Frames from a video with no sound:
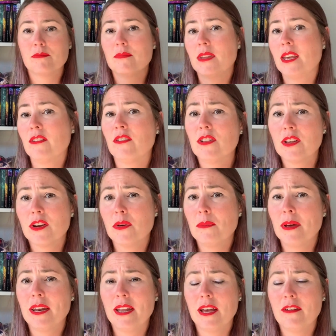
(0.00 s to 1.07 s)
give a little
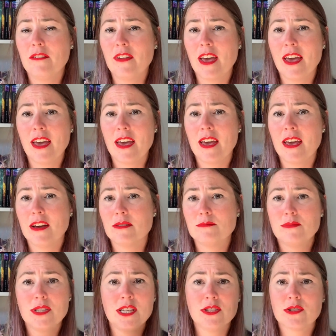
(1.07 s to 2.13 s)
bit of a
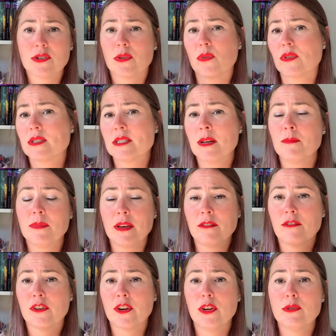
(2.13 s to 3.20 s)
teaser or something
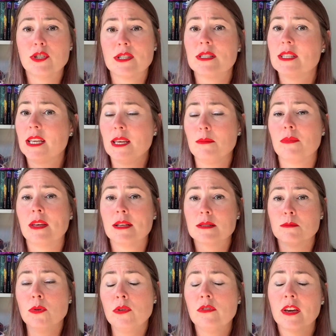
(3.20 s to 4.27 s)
for you just to keep things
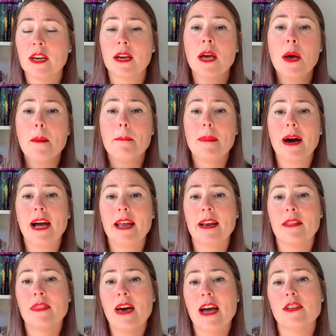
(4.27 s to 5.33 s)
moving, but
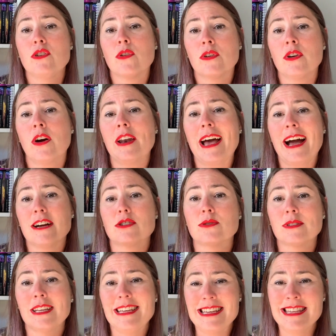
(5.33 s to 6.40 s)
that you're not
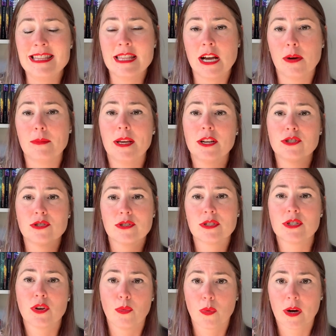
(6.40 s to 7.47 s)
actually in there because you're
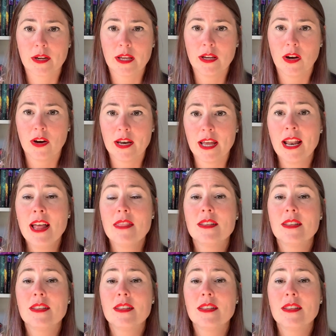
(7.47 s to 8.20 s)
still working on it.